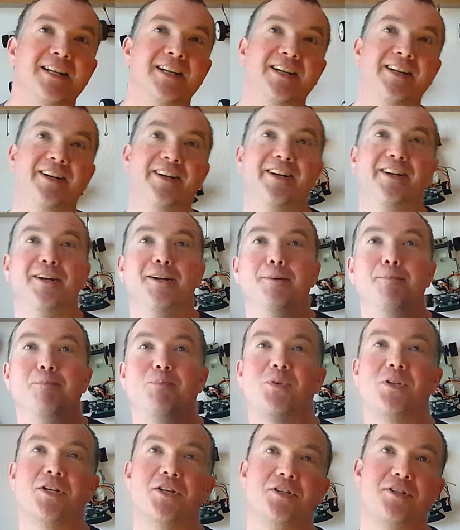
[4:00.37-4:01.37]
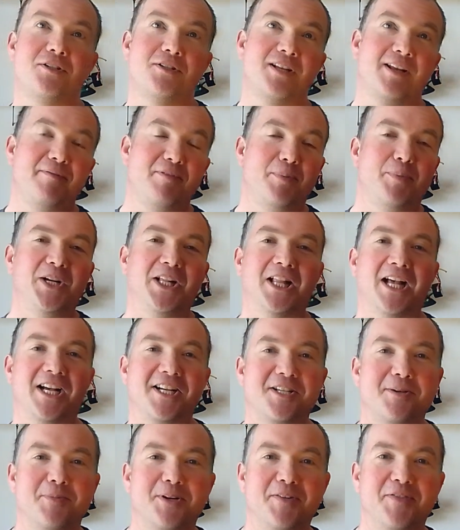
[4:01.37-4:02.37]
because everybody
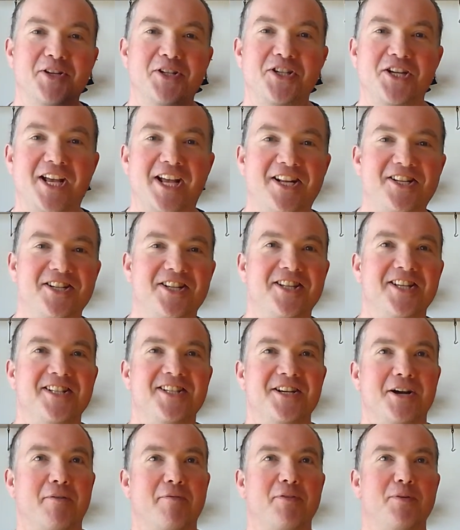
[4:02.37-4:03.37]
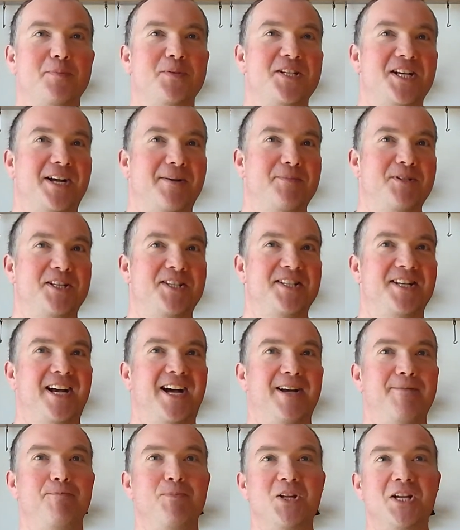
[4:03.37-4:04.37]
likes a bit of a change at the top from time to
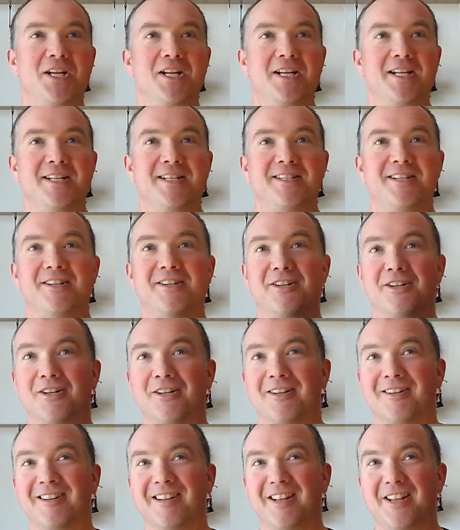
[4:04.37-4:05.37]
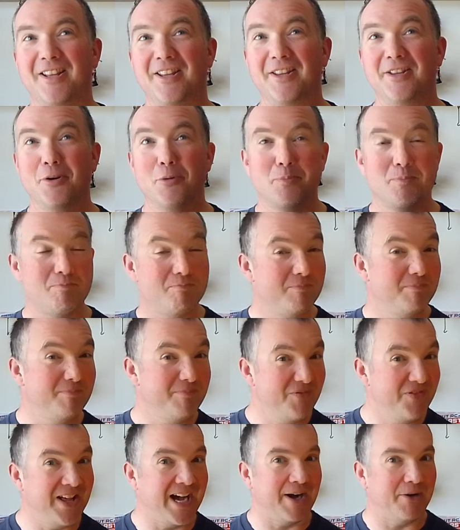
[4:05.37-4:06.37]
time. So
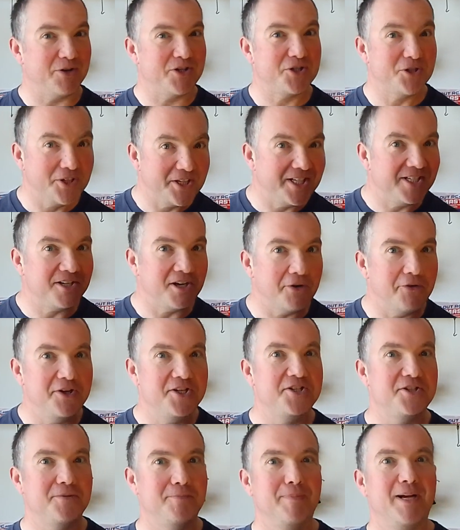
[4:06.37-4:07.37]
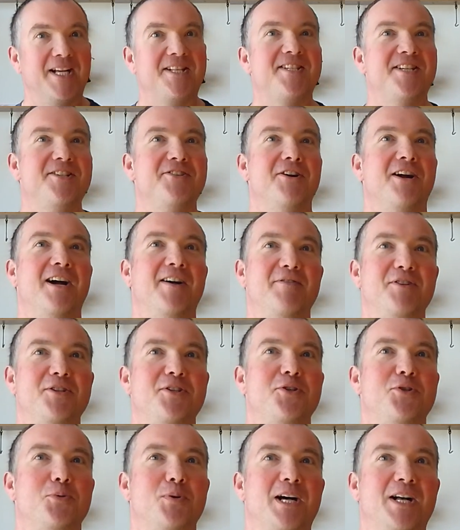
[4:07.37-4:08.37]
that should encourage some better drivers
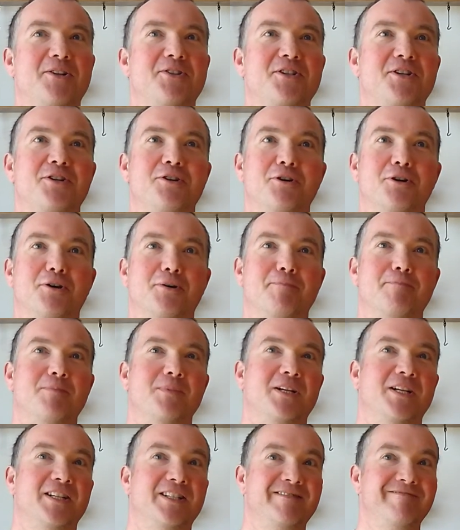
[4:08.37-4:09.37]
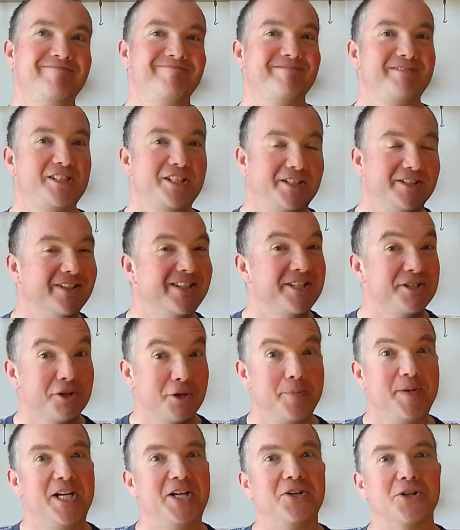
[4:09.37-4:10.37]
as well to come, and it's
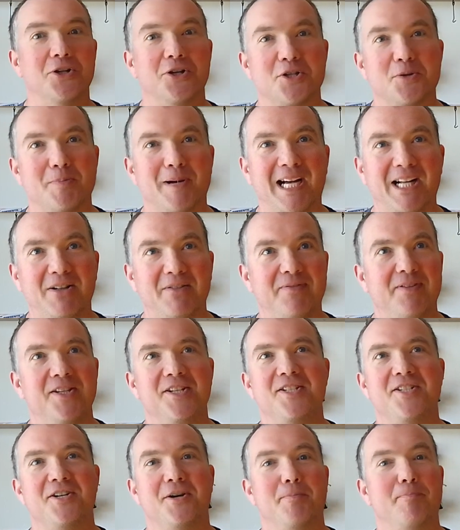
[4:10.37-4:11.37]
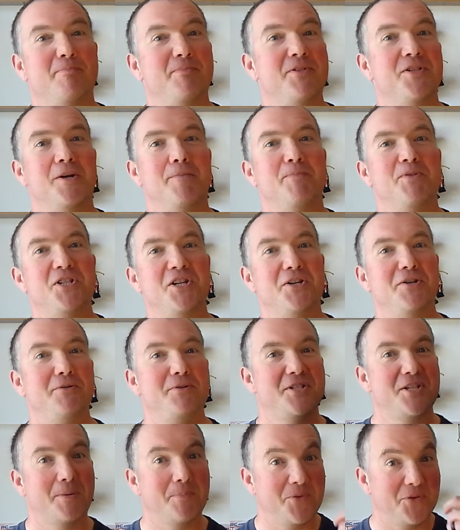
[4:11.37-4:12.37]
going to be a close battle for the top 2,
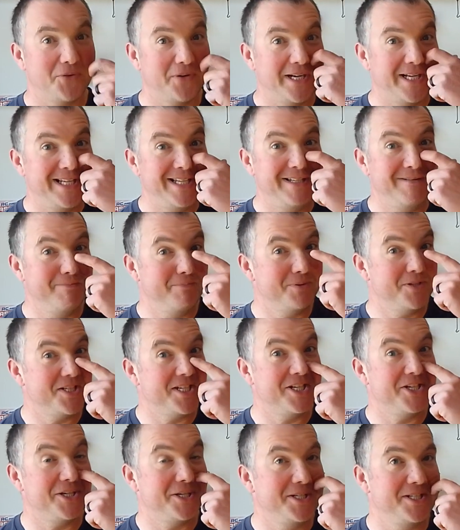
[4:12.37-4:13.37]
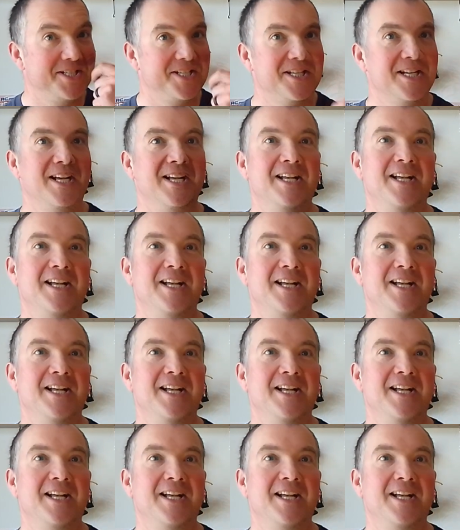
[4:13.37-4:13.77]
top 3 positions.